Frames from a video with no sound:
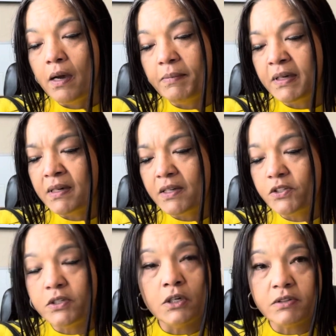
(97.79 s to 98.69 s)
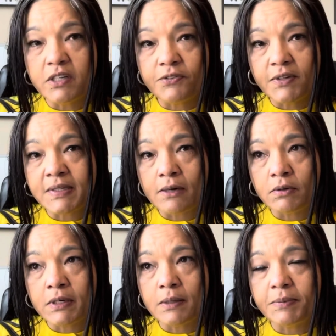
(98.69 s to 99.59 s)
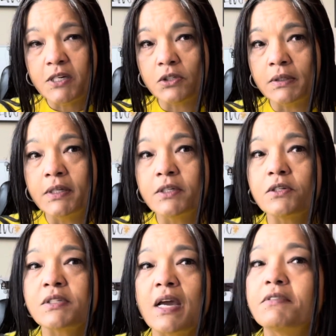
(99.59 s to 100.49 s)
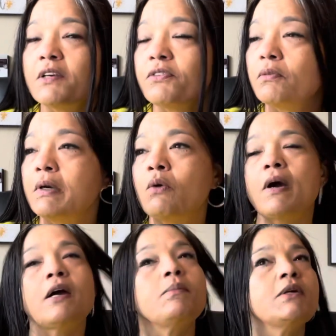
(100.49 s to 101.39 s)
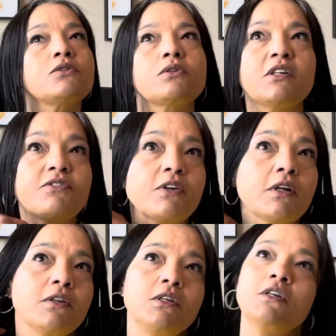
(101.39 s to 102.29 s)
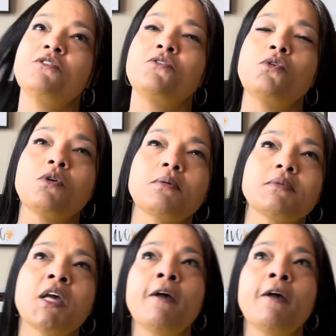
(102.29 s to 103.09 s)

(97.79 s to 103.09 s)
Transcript: because different title companies and lenders have different requirements or different forms.